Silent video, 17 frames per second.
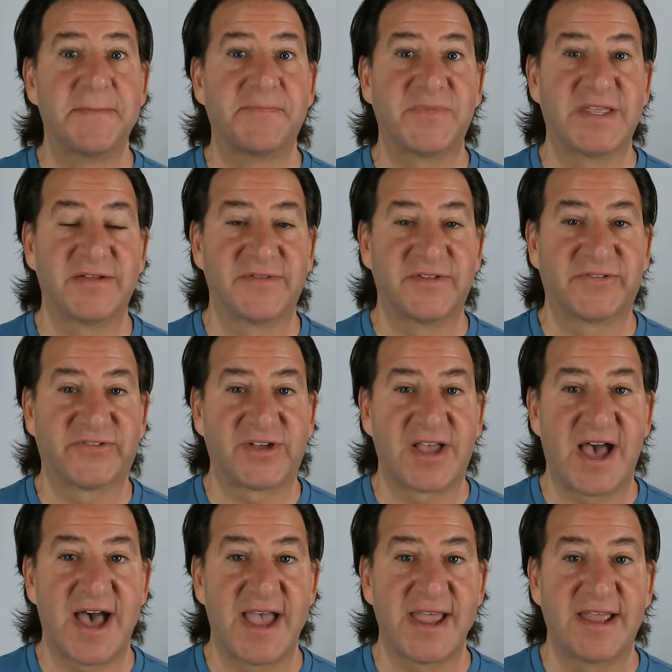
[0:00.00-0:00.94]
in the
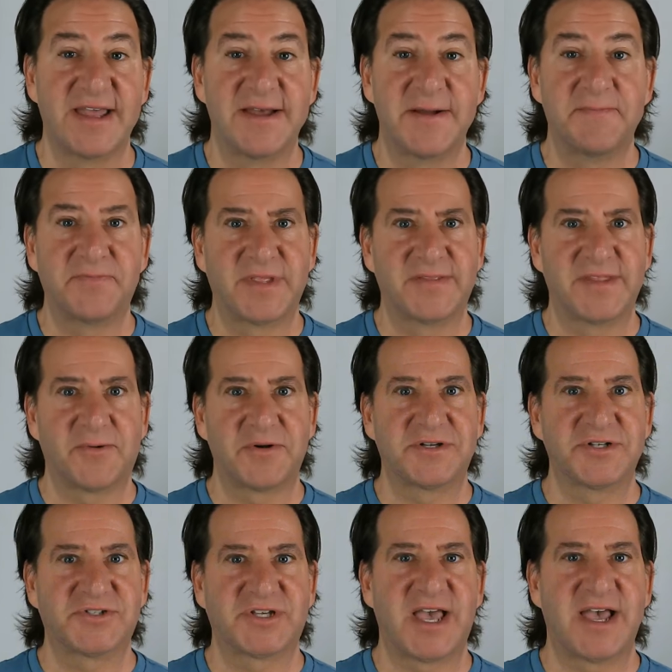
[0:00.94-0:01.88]
sky, and they were
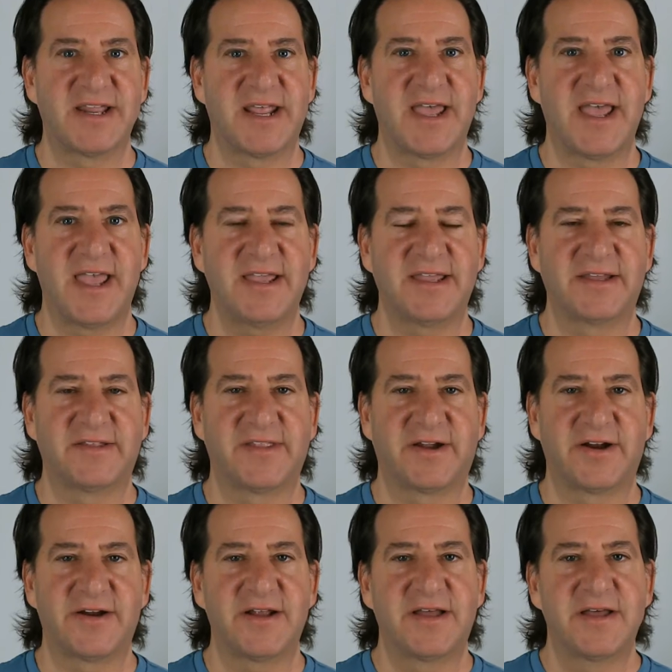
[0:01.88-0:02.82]
just kind of hanging
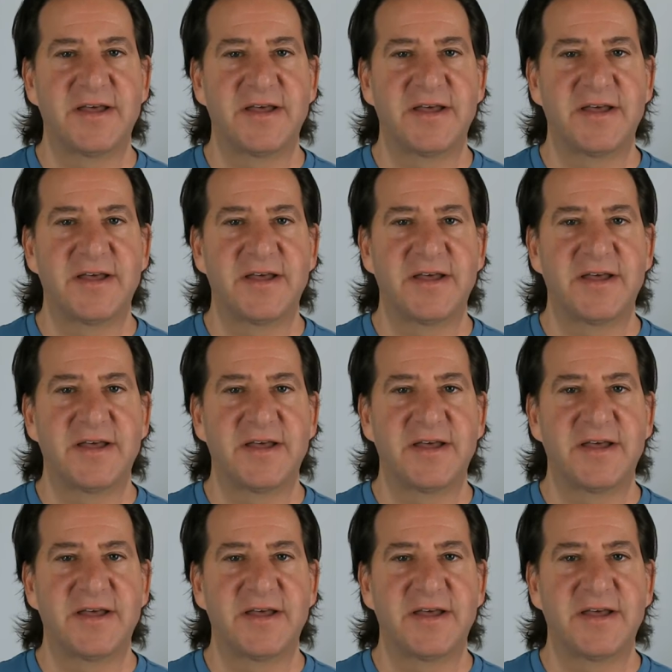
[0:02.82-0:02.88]
there.